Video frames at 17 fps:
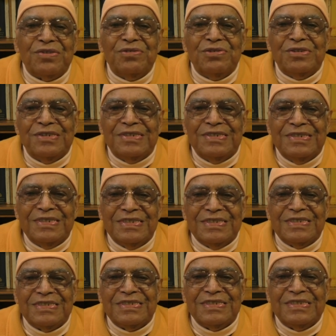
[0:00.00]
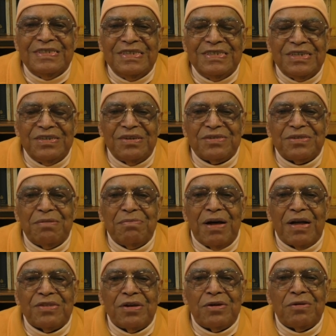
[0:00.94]
good. She is the
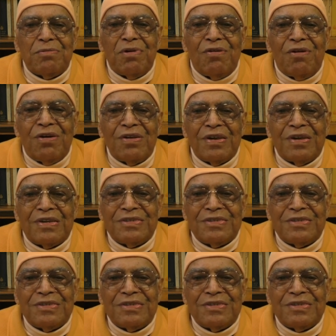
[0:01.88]
mother of all.